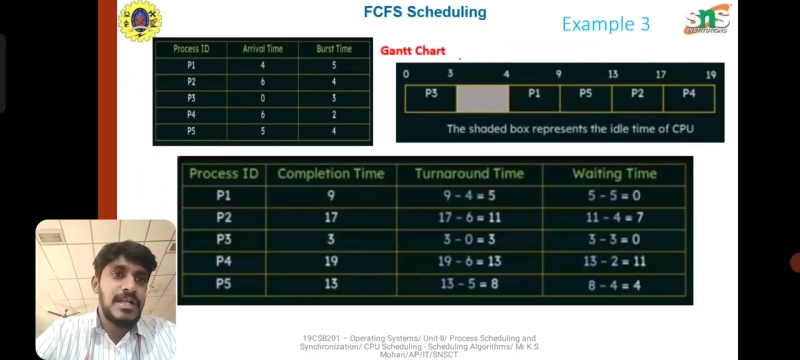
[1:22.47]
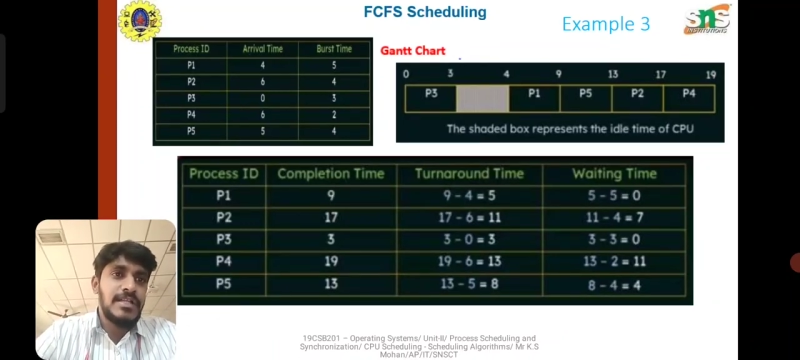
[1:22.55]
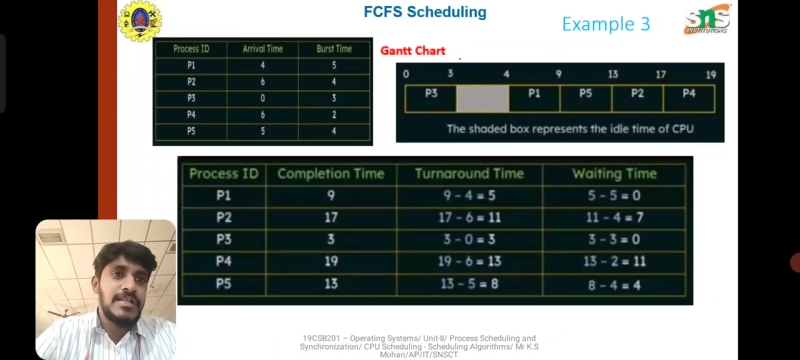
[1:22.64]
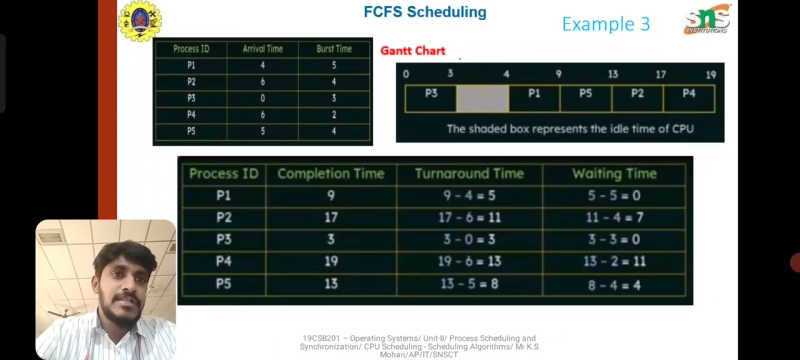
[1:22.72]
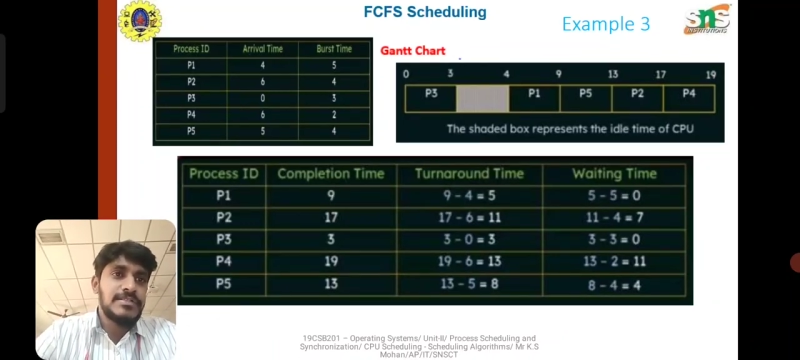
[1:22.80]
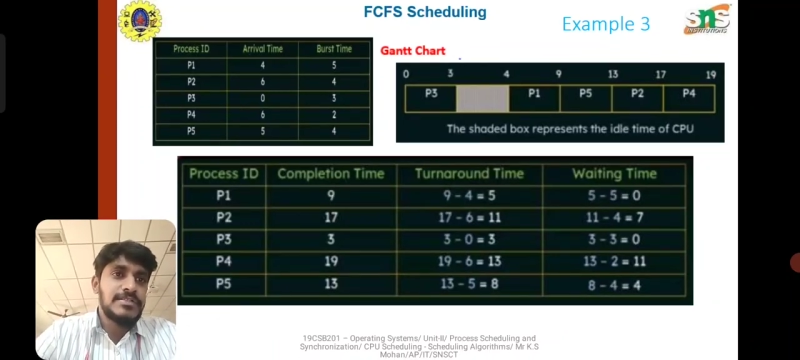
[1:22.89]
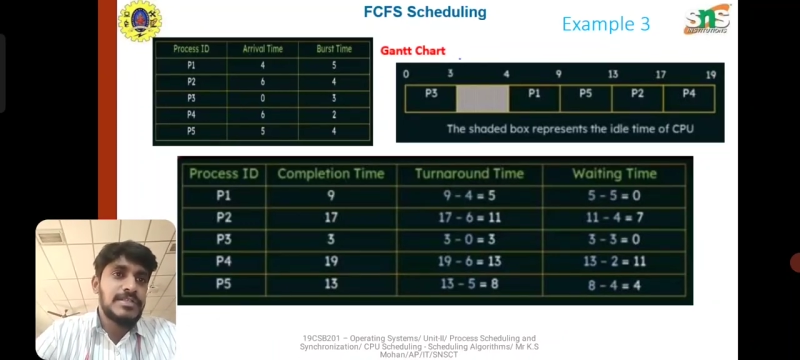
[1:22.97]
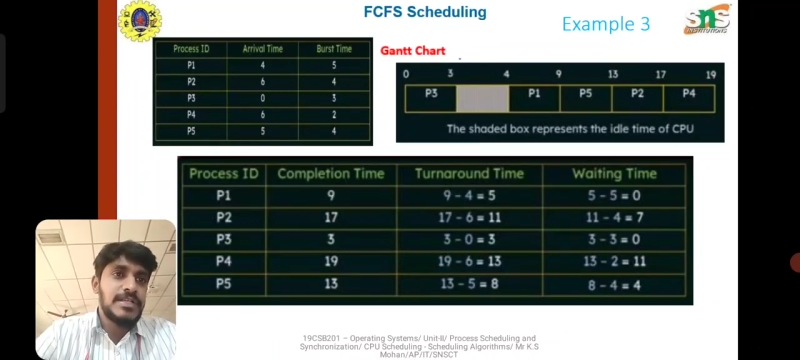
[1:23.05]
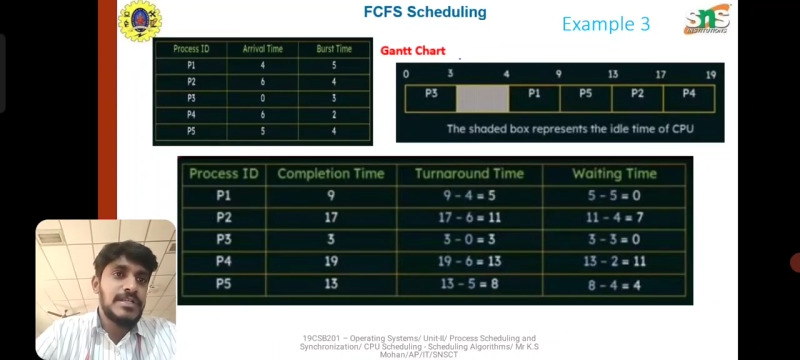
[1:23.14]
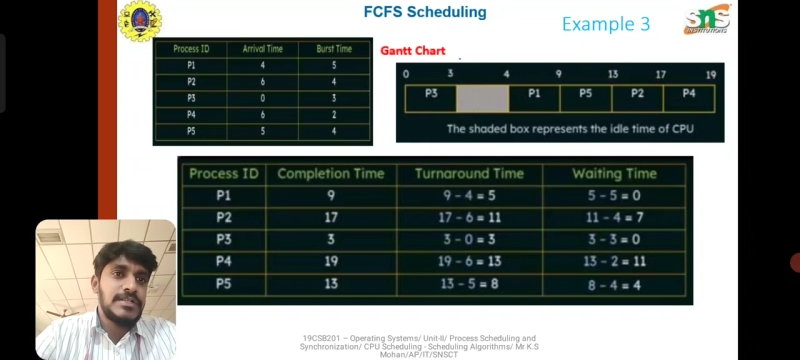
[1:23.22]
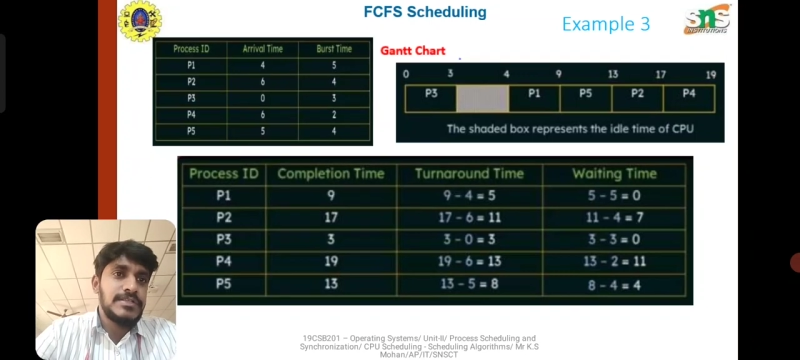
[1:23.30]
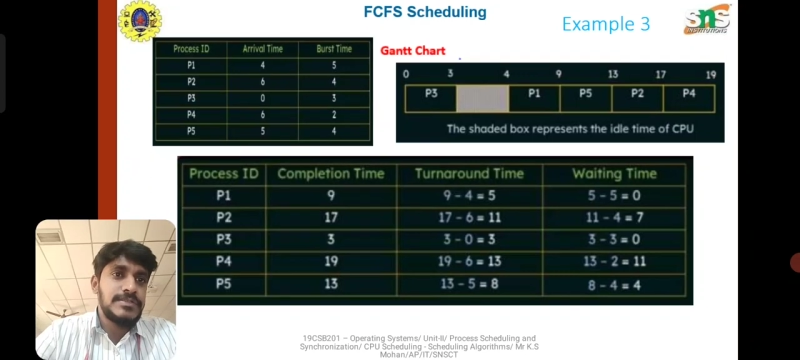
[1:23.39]
color
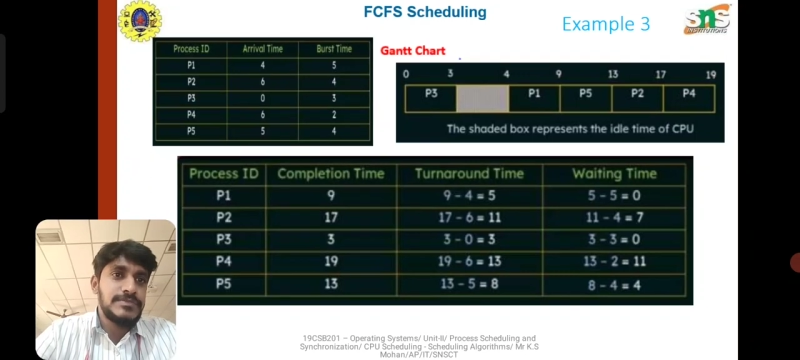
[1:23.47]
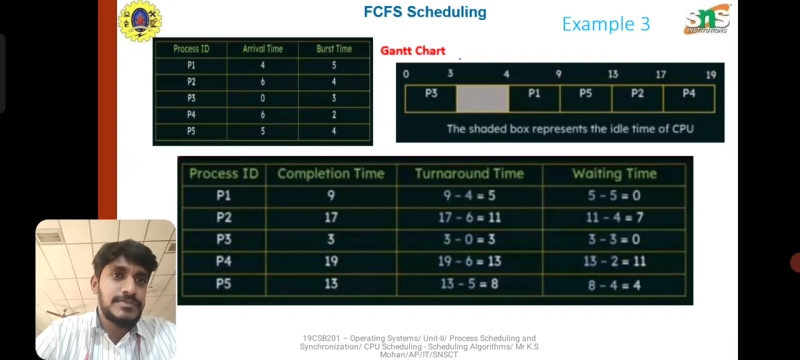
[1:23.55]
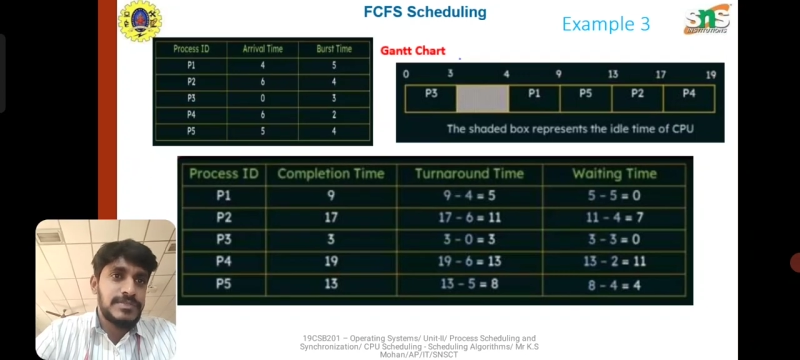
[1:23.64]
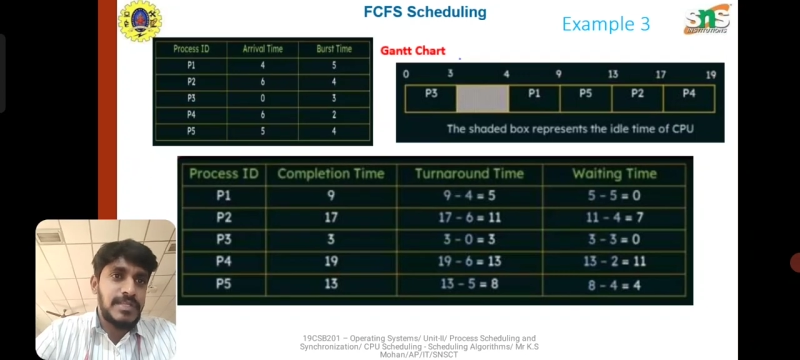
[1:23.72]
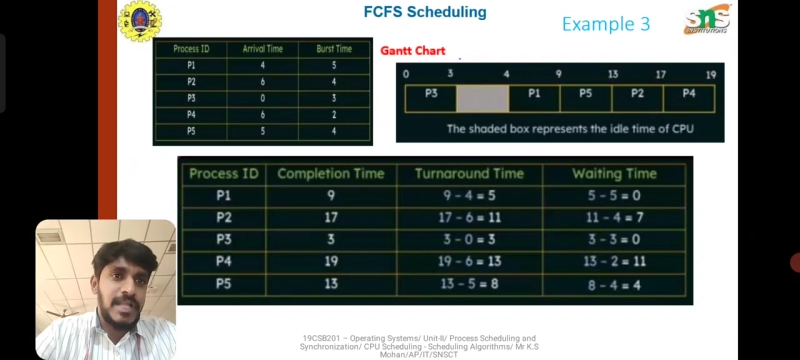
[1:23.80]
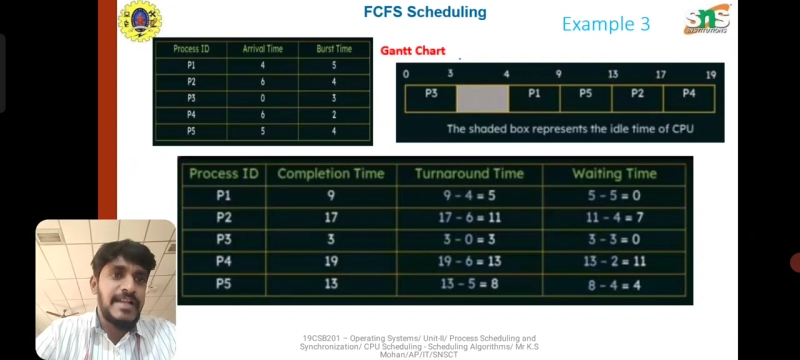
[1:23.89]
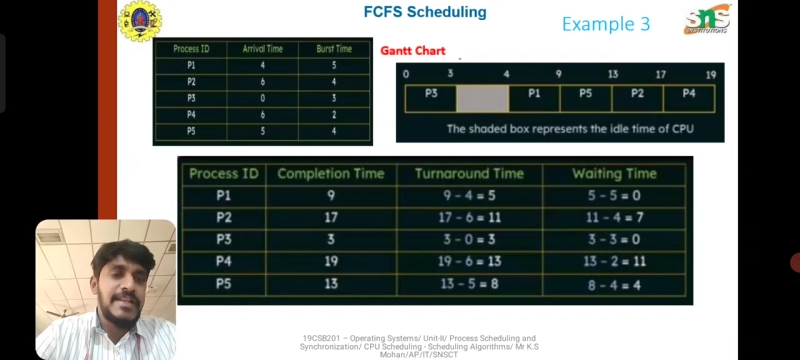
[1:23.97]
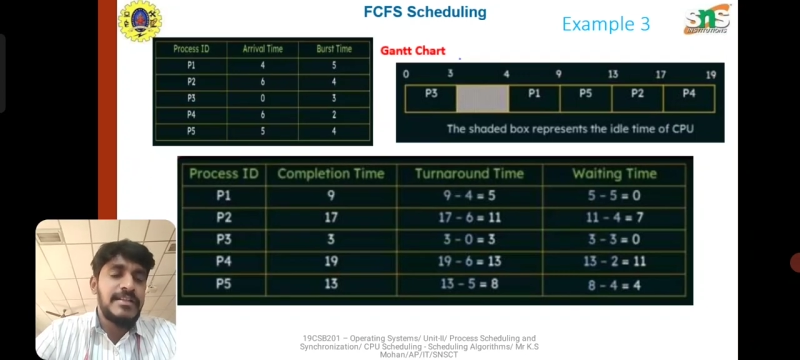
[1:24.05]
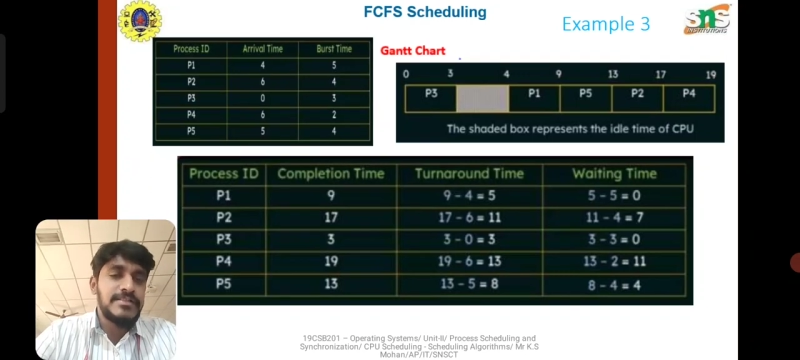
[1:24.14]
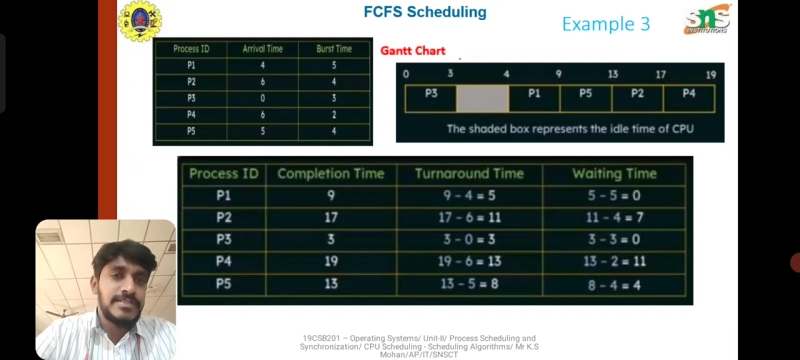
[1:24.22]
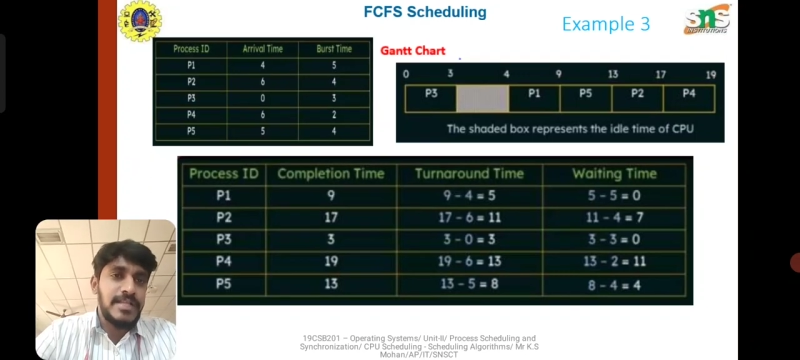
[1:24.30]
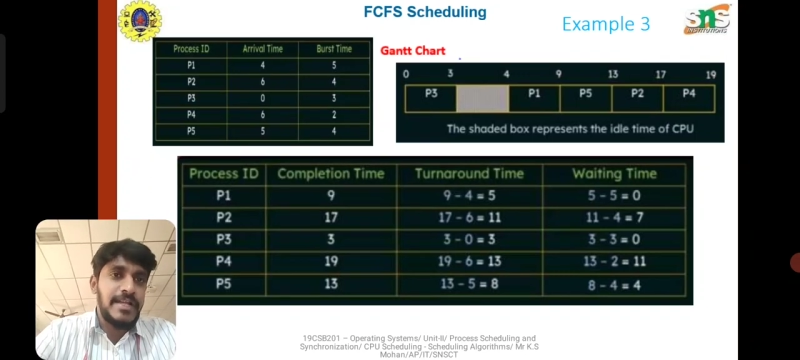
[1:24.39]

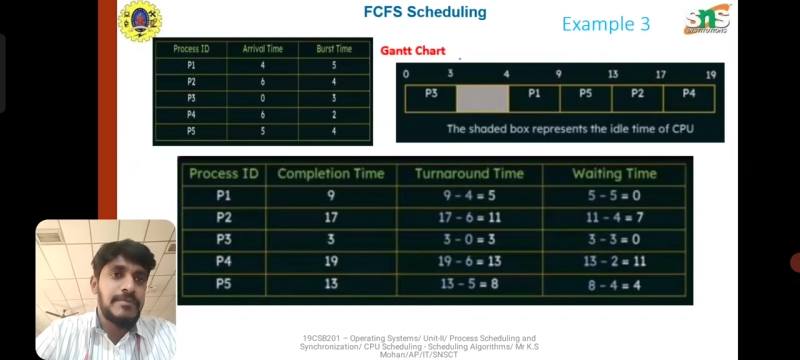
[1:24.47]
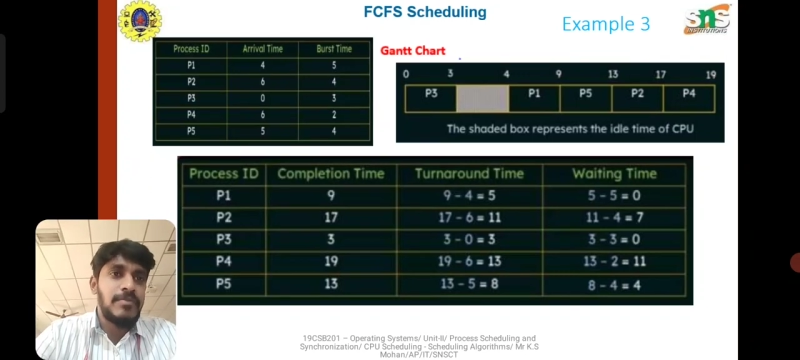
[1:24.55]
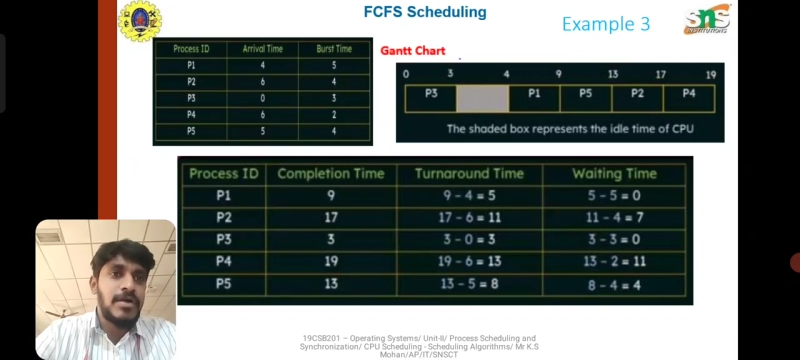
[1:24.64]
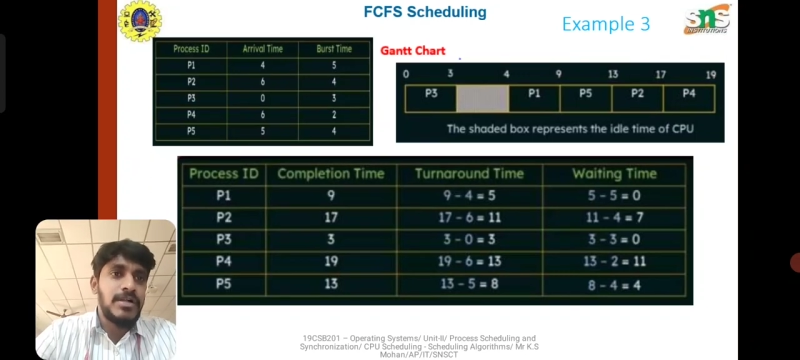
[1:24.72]
shaded